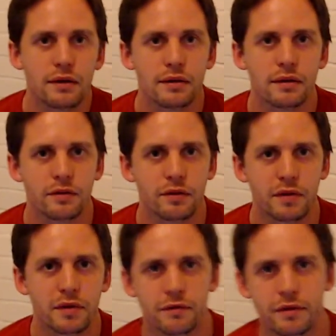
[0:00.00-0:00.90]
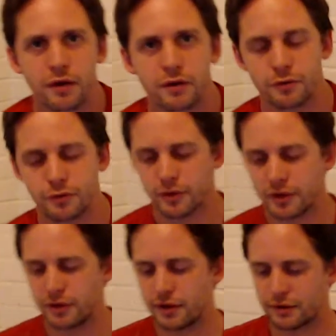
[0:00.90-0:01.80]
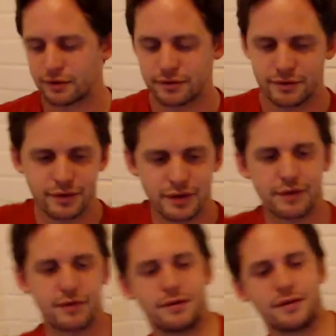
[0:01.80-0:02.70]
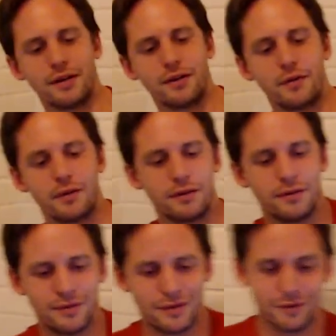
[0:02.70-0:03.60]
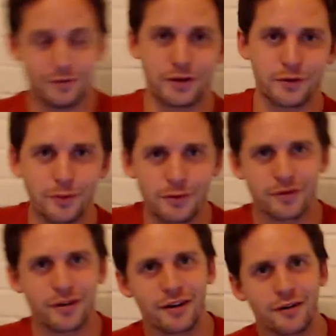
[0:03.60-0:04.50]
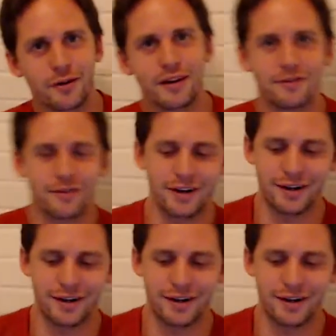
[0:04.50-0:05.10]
there's something of value for you here. I know that visuals are not great right